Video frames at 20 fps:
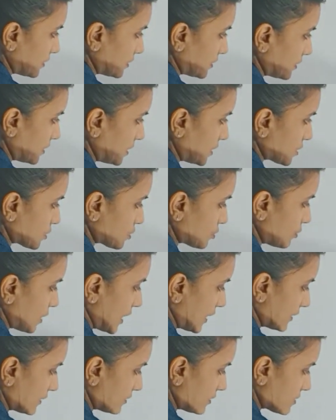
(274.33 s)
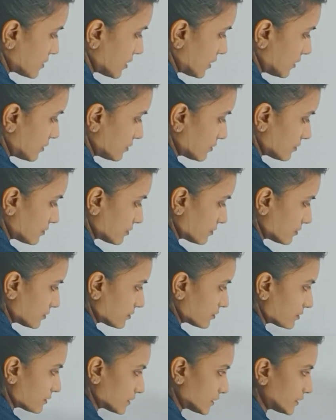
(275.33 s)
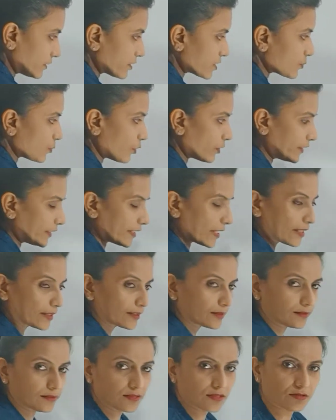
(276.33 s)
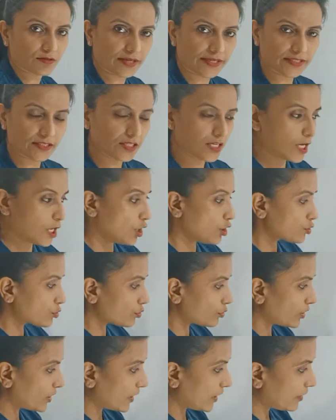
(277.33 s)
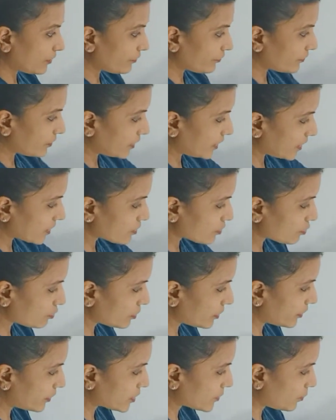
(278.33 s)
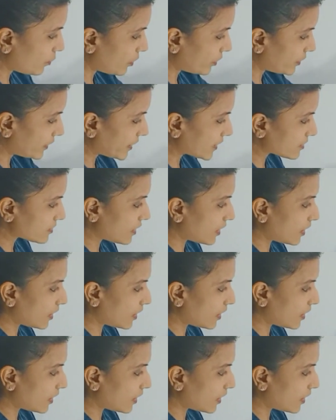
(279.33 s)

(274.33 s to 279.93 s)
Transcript: these two angles are corresponding angles, right? So if these two corresponding